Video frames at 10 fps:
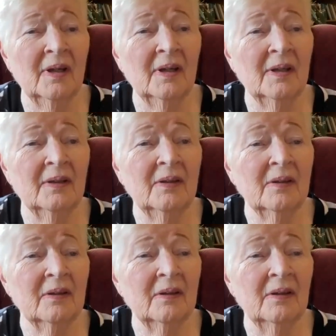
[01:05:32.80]

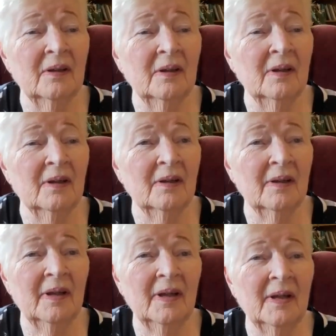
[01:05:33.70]

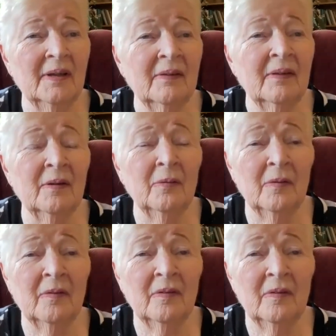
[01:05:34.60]
And
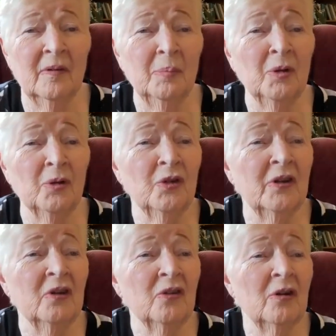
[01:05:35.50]
the
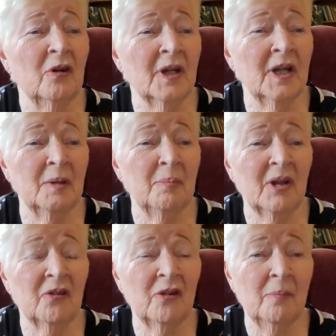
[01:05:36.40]
person is talking
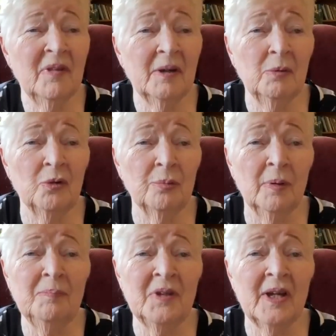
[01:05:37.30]
about something was
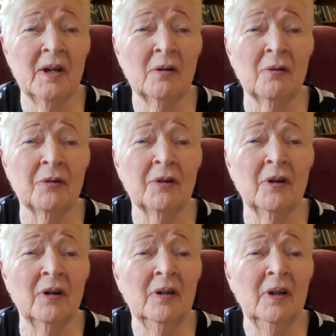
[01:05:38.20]
ripped out of
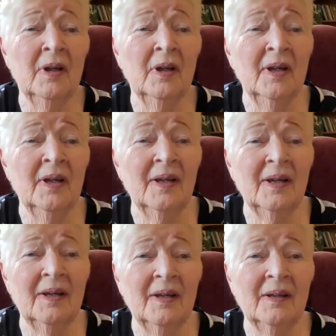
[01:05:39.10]
her.
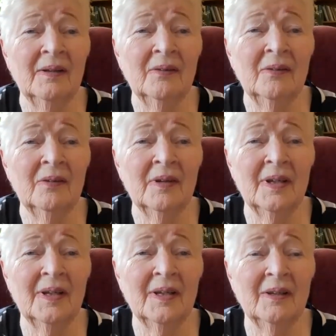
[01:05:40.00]
And
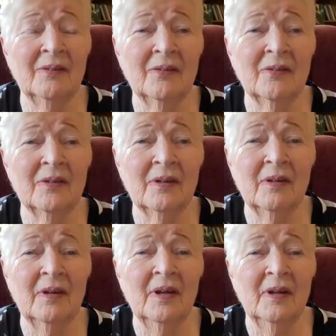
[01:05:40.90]
it's
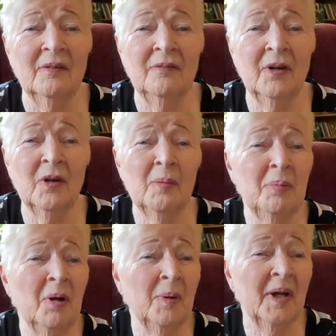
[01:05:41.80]
very
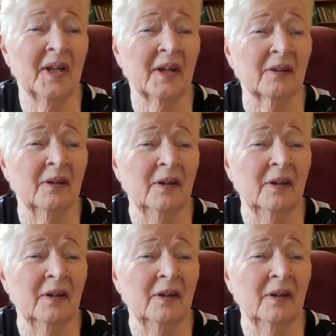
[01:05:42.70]
poetic.